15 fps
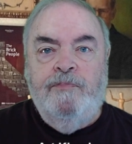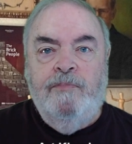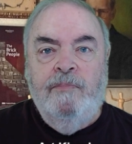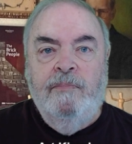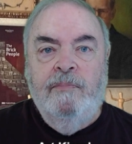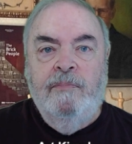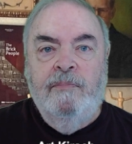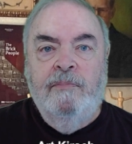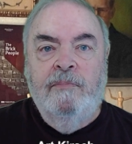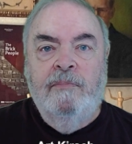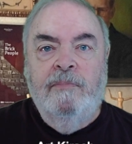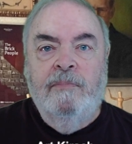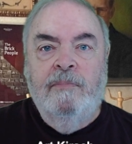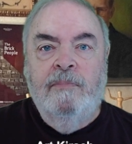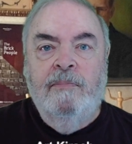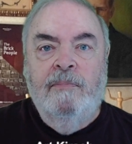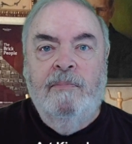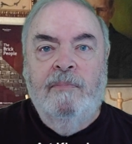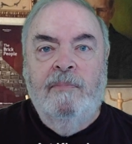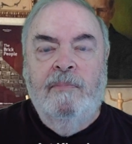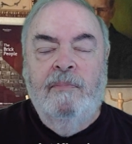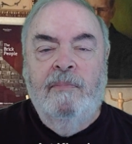
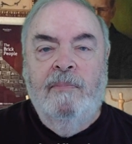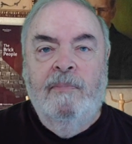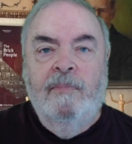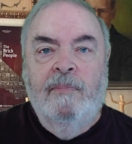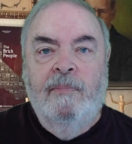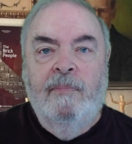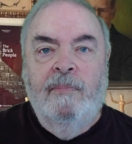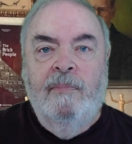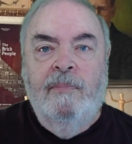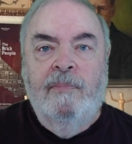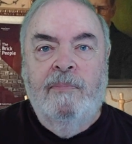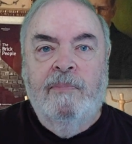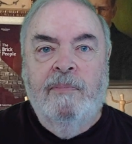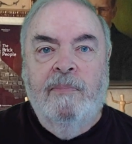No words are spoken by the person on screen.